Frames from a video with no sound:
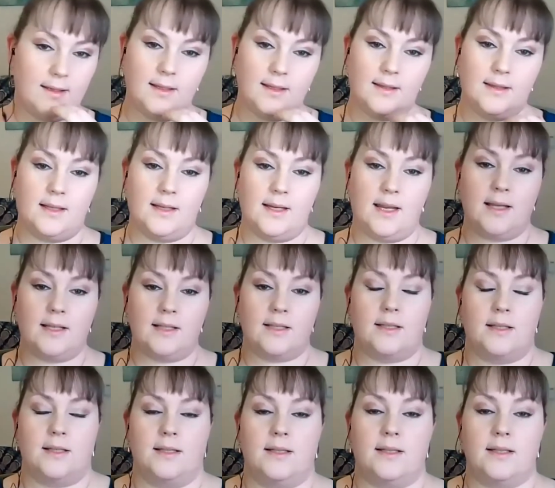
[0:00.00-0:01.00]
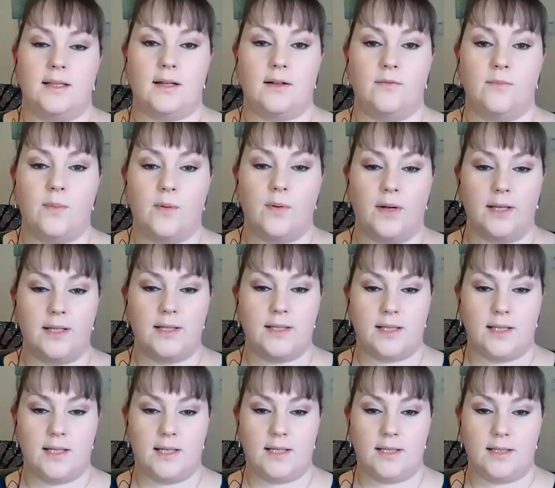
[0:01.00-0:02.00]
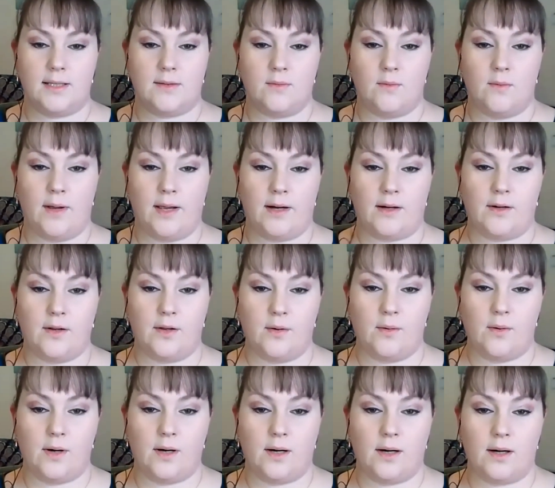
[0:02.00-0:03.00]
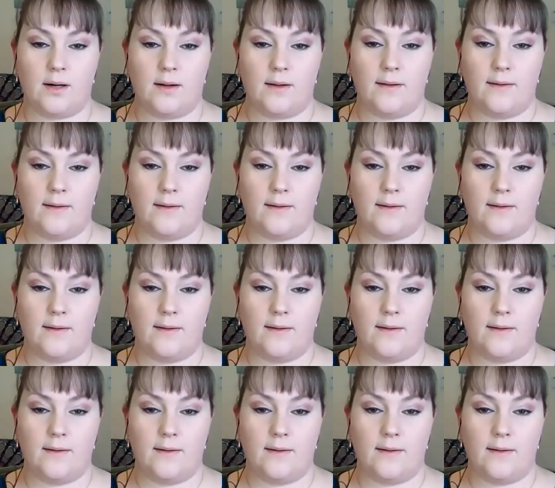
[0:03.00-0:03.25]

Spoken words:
The next set of points is where your